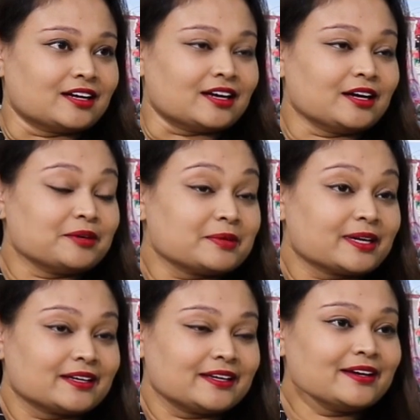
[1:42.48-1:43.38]

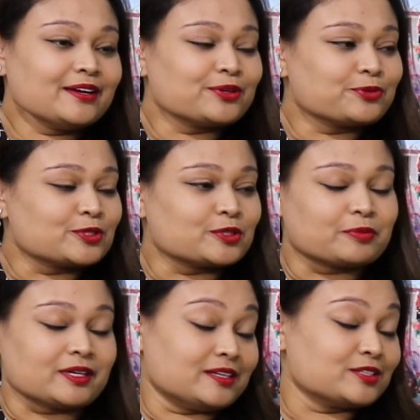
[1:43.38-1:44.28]

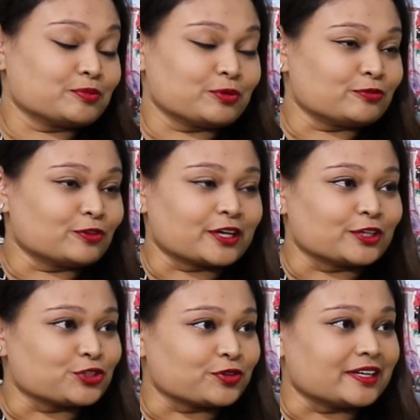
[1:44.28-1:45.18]
It is a beautiful
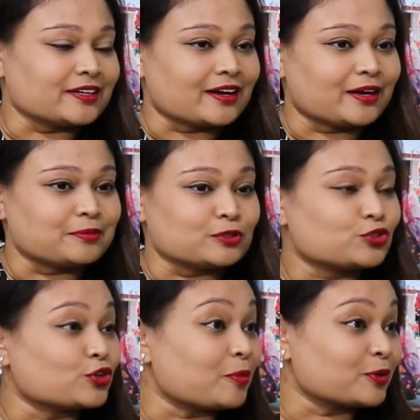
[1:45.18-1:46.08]
country. It's
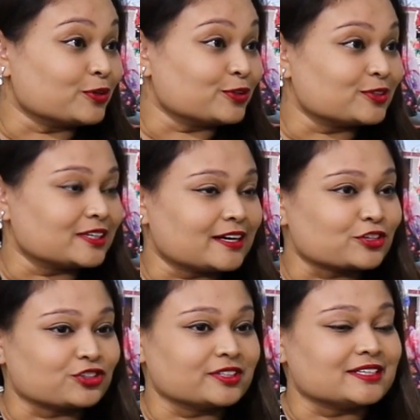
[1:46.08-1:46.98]
tropical. It
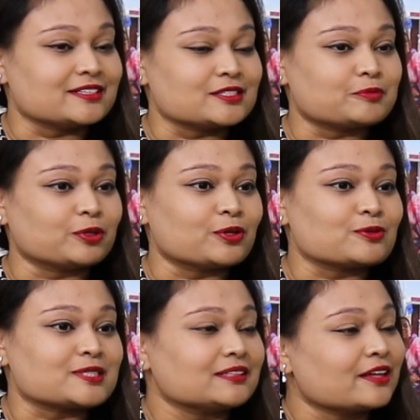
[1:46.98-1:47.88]
actually is
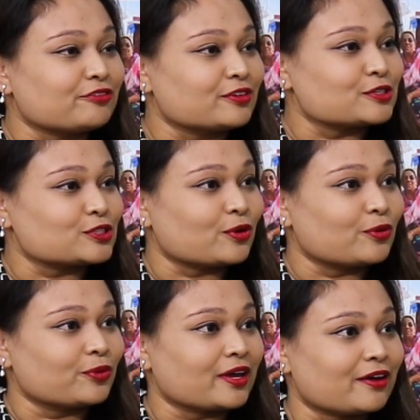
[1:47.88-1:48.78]
below sea level.
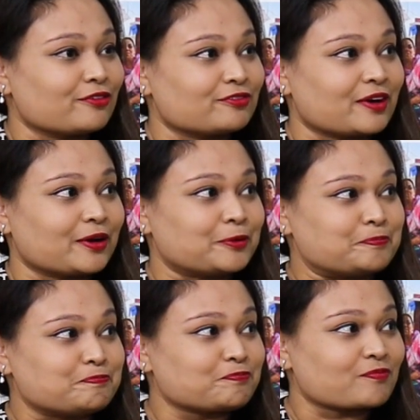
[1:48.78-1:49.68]
So we have
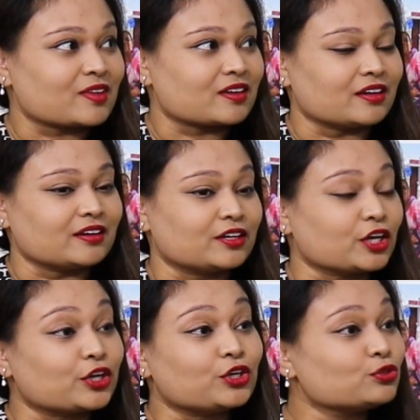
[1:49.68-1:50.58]

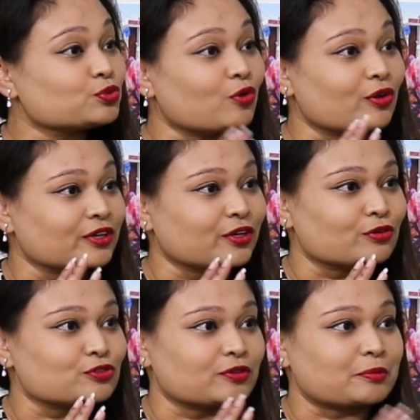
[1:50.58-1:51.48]
a huge wall that
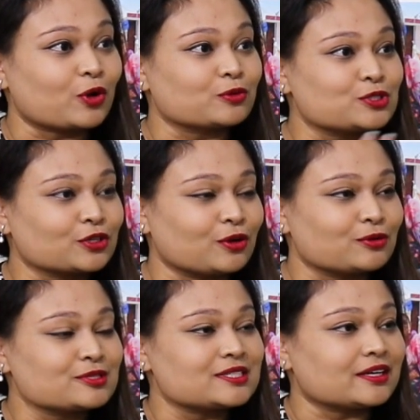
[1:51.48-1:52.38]
goes from coast to
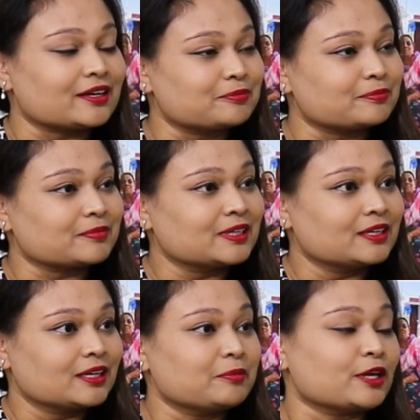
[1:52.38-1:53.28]
coast,
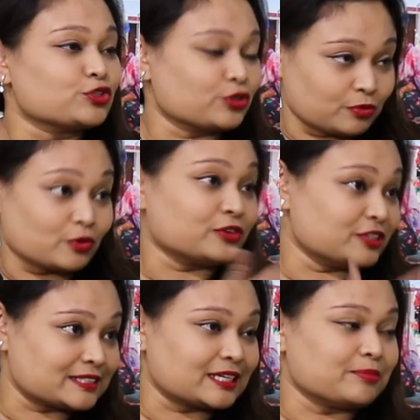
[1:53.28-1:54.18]
making sure the water
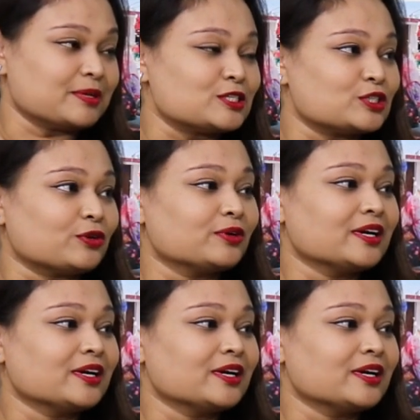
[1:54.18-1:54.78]
doesn't come in. So,